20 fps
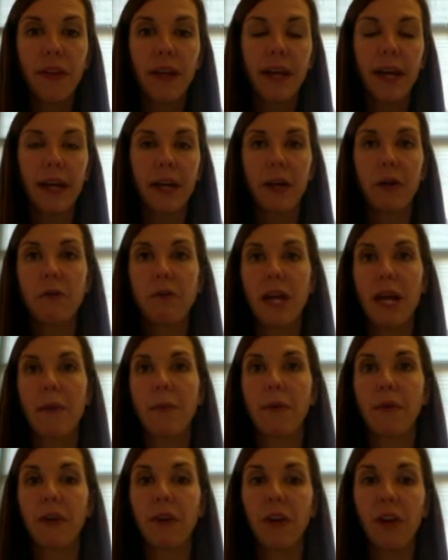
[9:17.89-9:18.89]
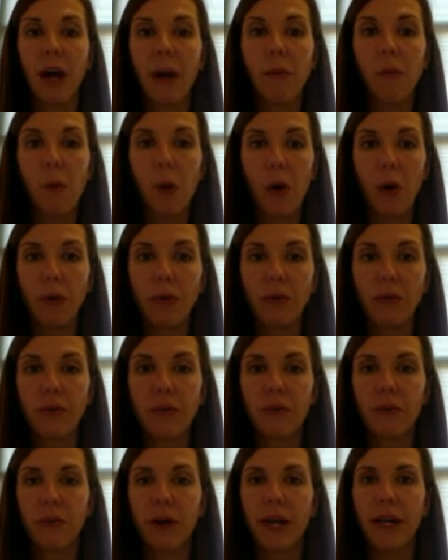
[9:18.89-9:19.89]
geckos able to climb walls,
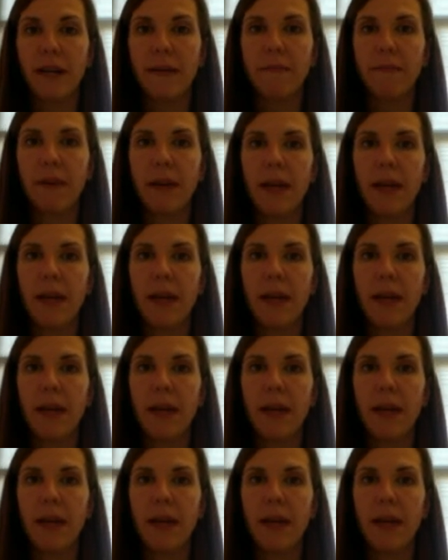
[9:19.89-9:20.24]
right?